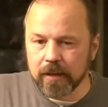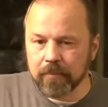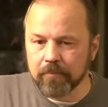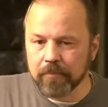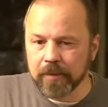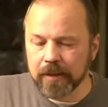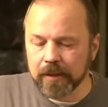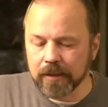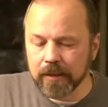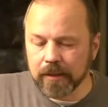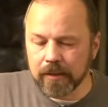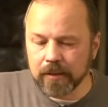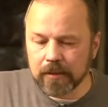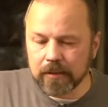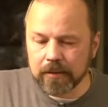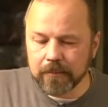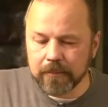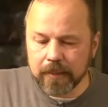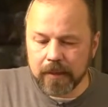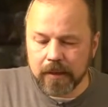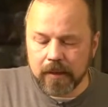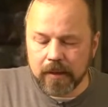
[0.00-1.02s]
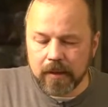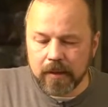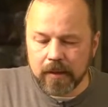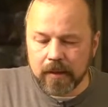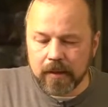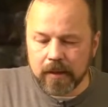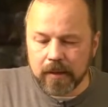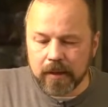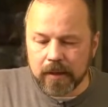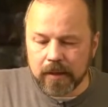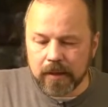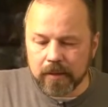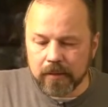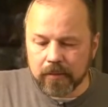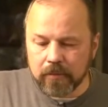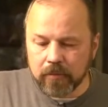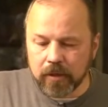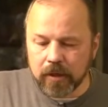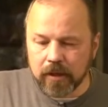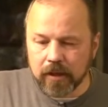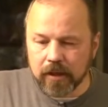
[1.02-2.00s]
appealing
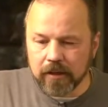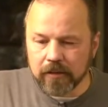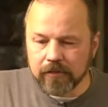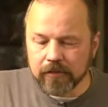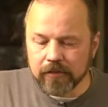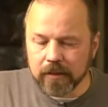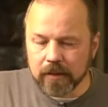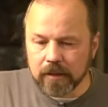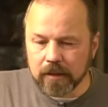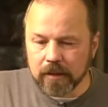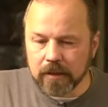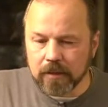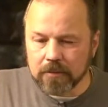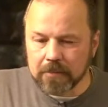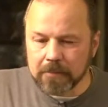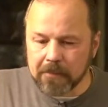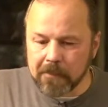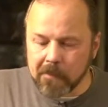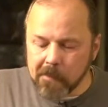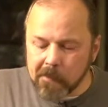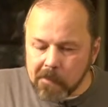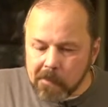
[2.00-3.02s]
and we have um,